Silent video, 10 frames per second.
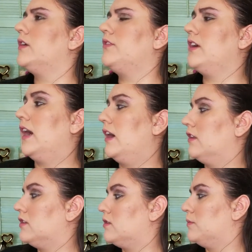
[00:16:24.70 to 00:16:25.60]
forgot how
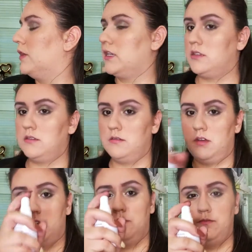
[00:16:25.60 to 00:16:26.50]
this sprays.
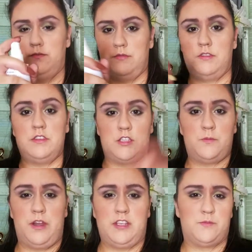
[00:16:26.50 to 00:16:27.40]
Oh, the
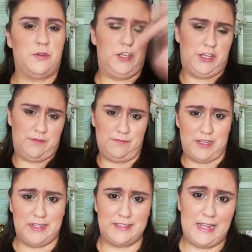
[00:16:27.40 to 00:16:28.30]
spray is pretty good.
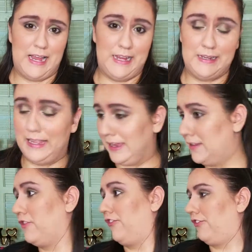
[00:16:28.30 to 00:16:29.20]
It's not
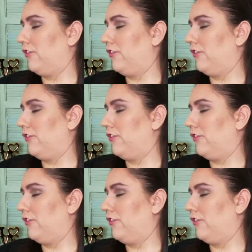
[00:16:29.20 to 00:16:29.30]
like...